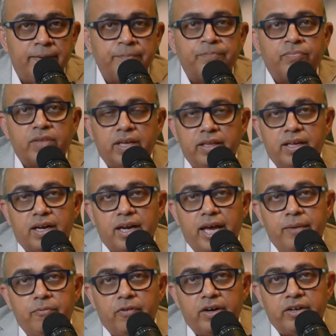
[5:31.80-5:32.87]
In the CLIMB
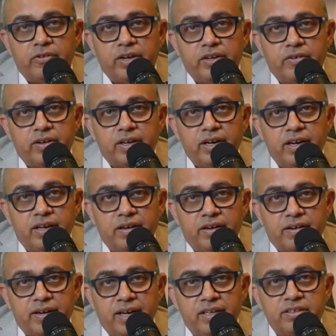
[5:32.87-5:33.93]
121 clinical
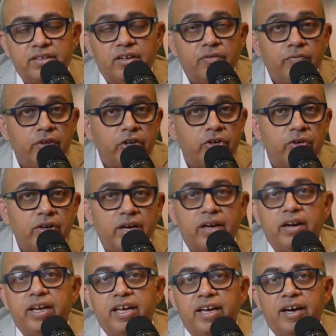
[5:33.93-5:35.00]
trials, Victoria
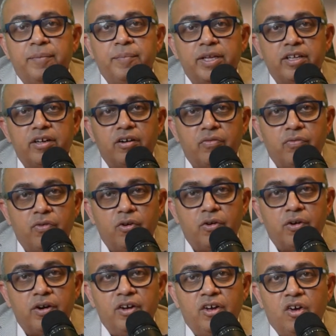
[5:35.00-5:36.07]
Gray, a mother of four,
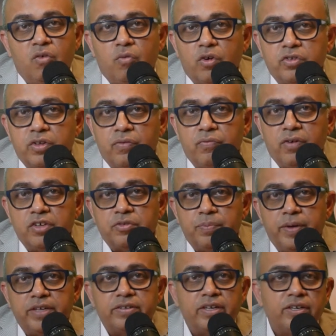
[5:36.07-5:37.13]
was the first
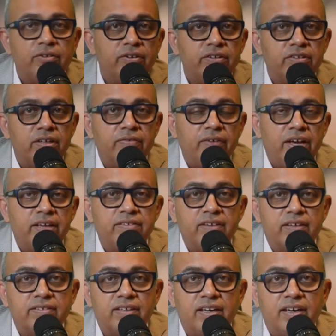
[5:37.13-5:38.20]
patient to receive
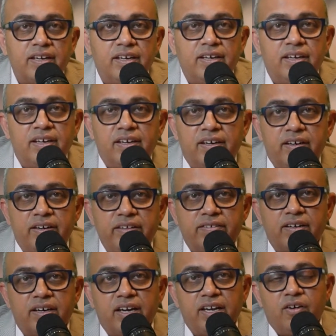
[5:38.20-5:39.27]
Exa-Cel.
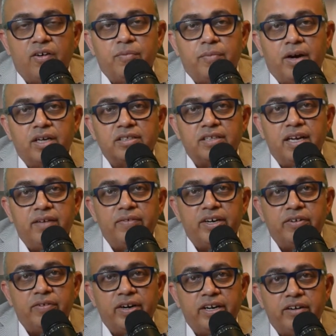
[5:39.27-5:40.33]
Recently, on March 11,
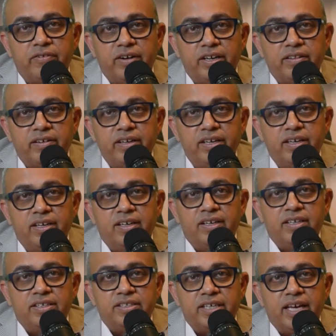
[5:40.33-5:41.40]
2023,
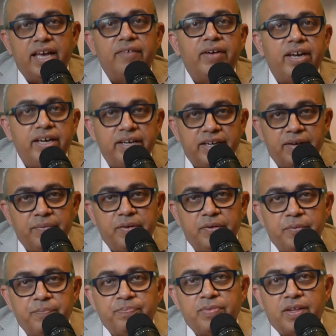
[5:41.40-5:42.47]
she gave an interview
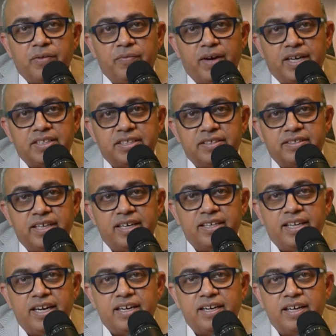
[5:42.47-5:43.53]
where she said
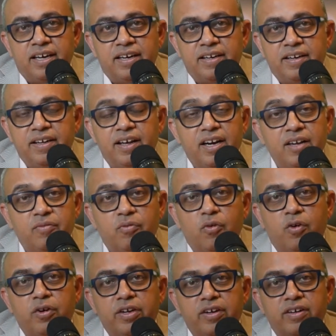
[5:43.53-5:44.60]
that nearly 4
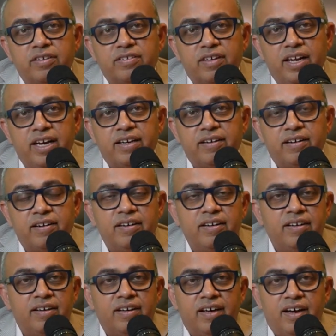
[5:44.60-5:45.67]
years later,
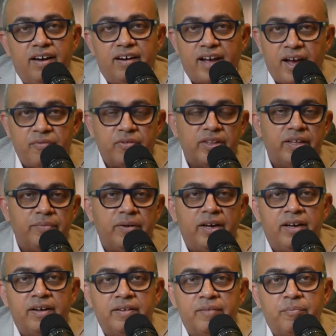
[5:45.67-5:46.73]
after
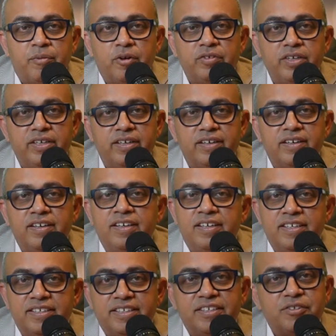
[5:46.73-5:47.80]
the procedure,
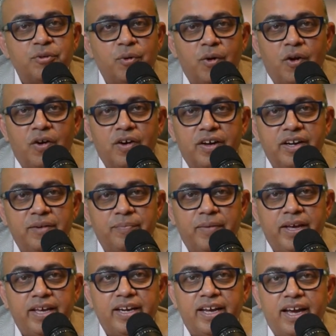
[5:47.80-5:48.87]
she's no longer in
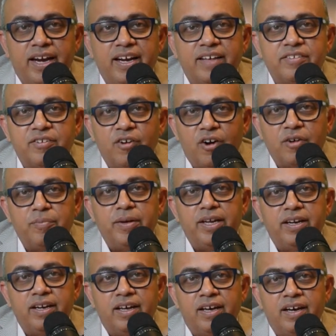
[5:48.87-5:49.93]
pain and has not been
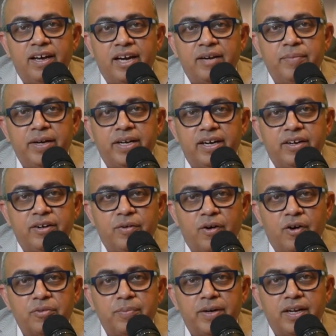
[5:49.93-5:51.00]
admitted to
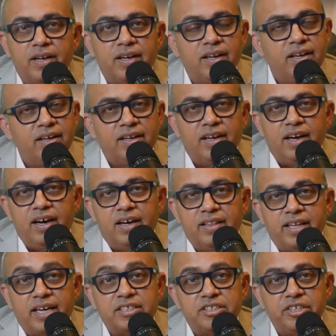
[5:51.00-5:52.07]
hospital that
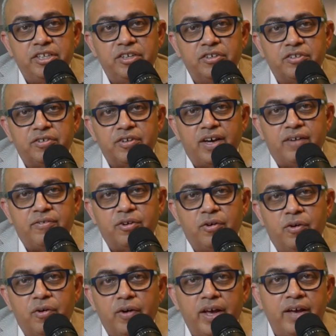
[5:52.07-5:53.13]
she used to have to go
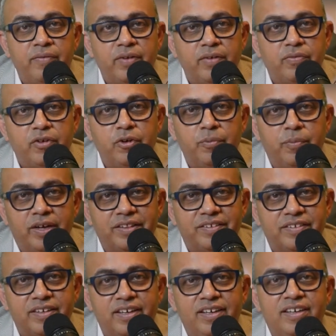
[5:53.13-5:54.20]
every few months.
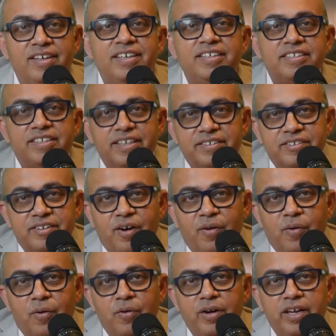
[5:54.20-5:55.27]
She's now
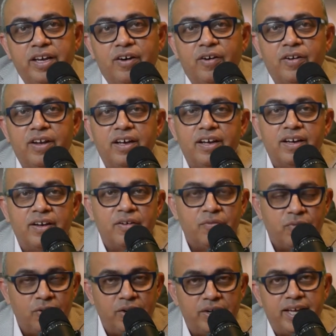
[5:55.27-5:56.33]
holding on a
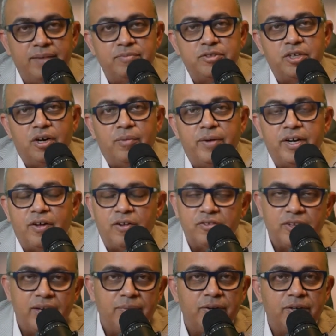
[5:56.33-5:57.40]
full-time job and also
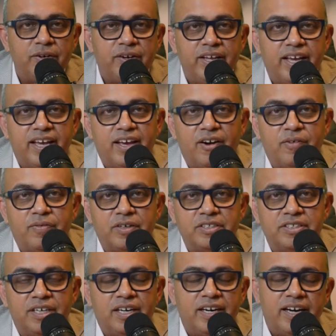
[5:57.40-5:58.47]
able to take care of her
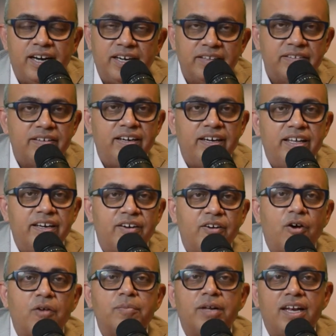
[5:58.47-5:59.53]
children and is leading a
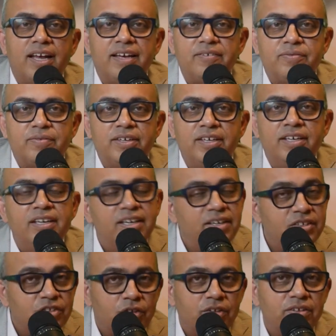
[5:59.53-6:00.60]
normal life.
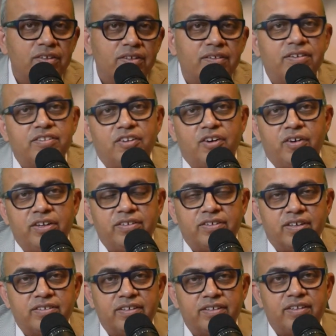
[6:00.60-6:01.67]
So this is resounding
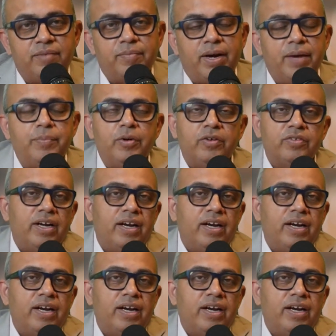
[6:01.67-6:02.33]
success in my books, and